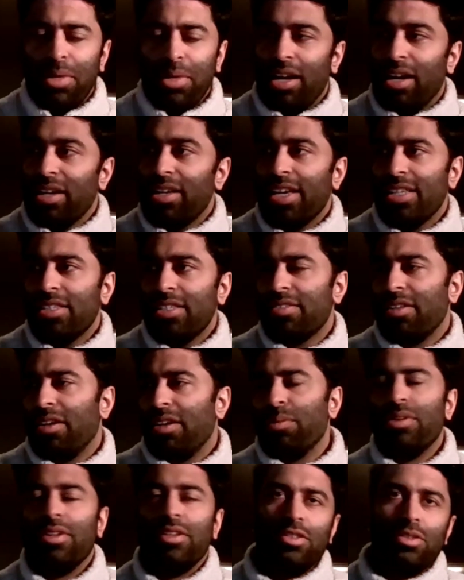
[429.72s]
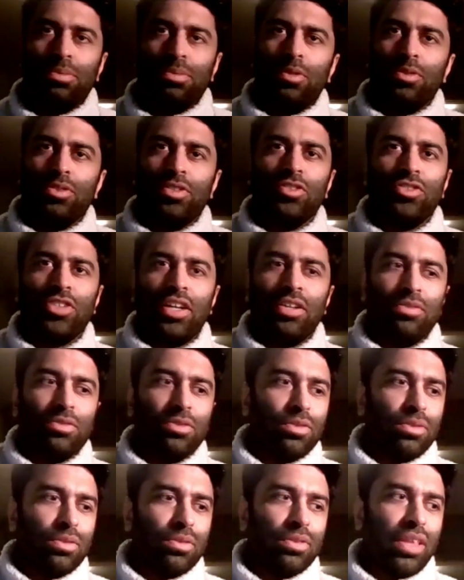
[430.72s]
I mean, I guess starting with London Bulls in
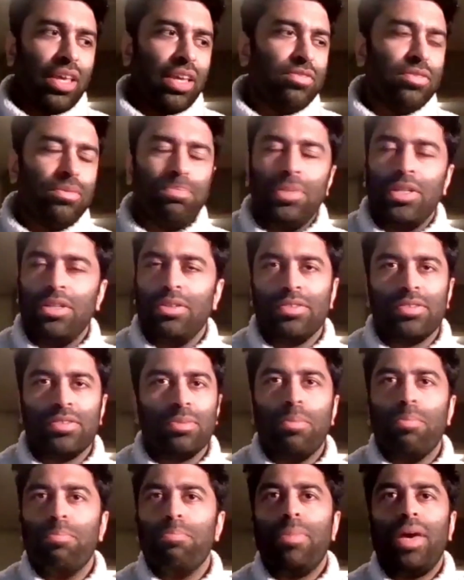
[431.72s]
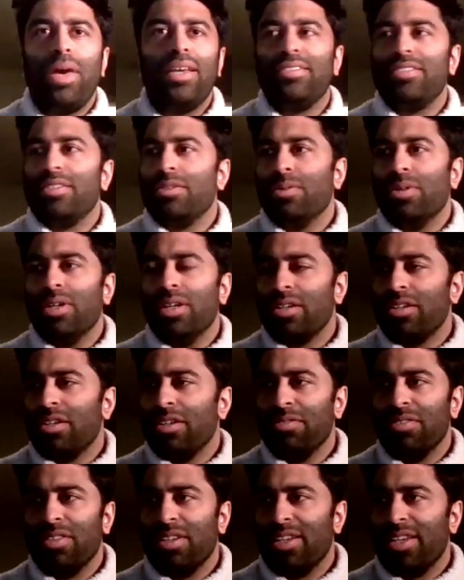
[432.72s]
general, they've been doing some amazing work
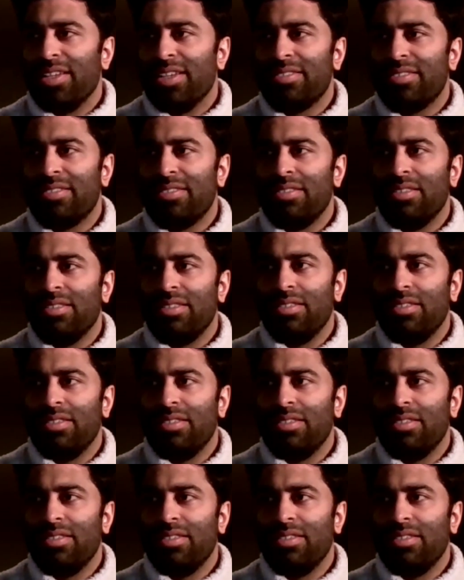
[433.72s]
over the last